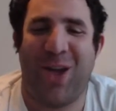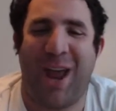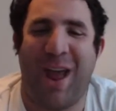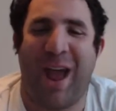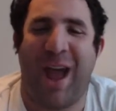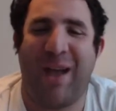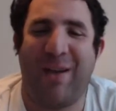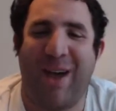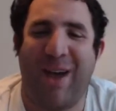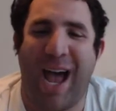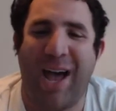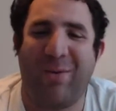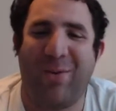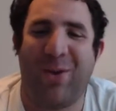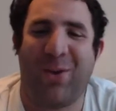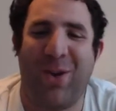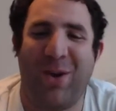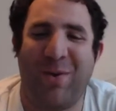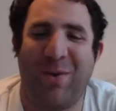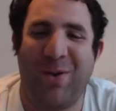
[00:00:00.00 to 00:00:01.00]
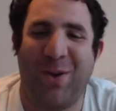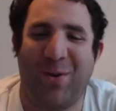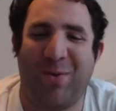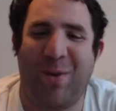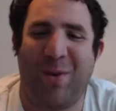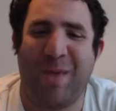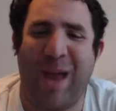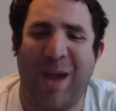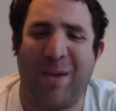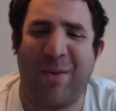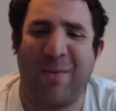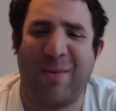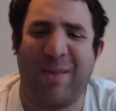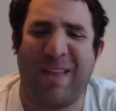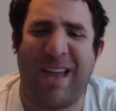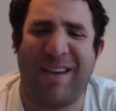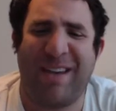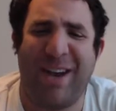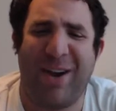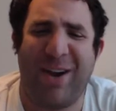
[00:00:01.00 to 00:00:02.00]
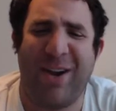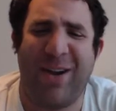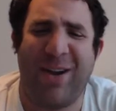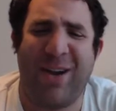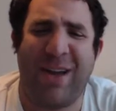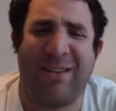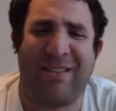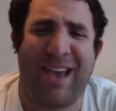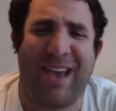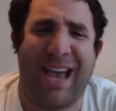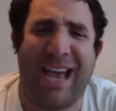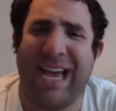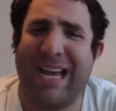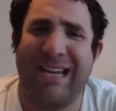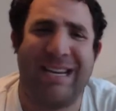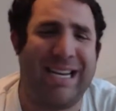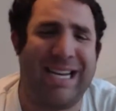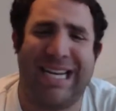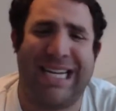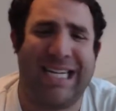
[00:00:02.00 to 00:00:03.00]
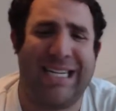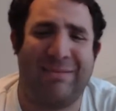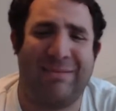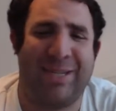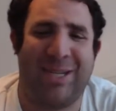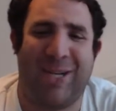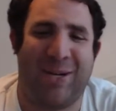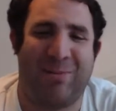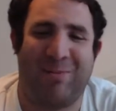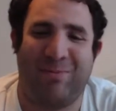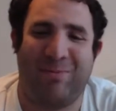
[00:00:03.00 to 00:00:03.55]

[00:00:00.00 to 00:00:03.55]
I will agree with you on Roman Atwood, but that Daren Hillhouse guy, no.